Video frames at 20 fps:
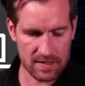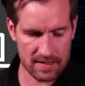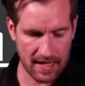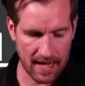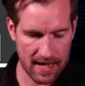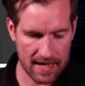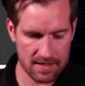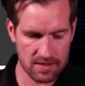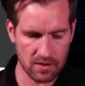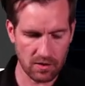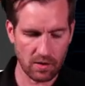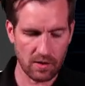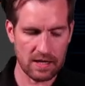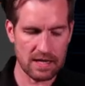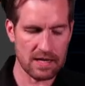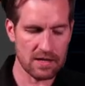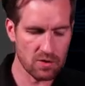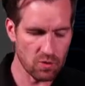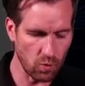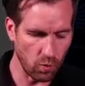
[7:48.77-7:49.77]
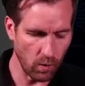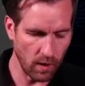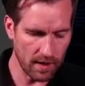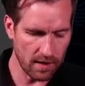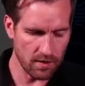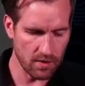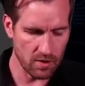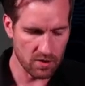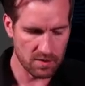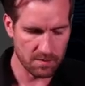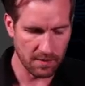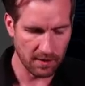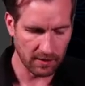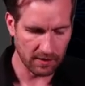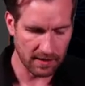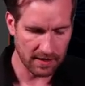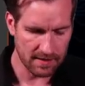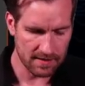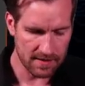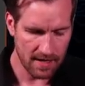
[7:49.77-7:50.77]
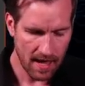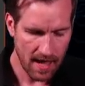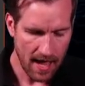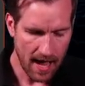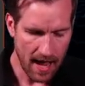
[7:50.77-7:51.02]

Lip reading: sites or each one of those buildings,